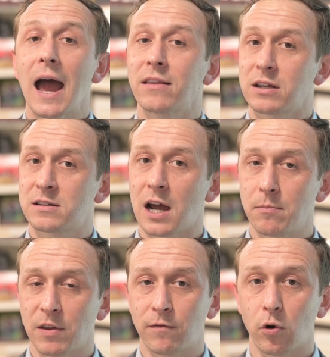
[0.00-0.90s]
at the
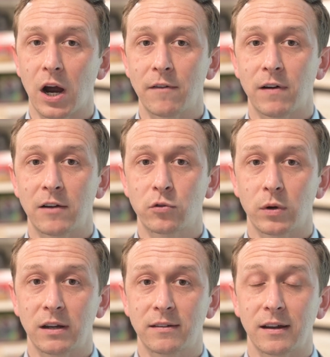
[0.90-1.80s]
time the Form
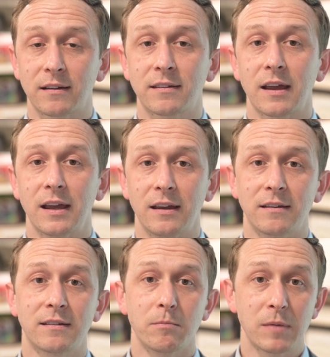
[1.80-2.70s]
I-526
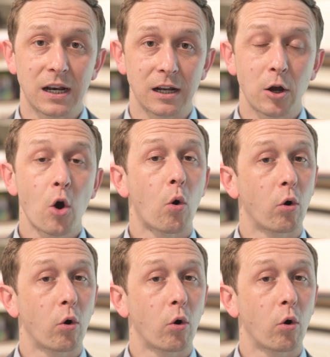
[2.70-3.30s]
is submitted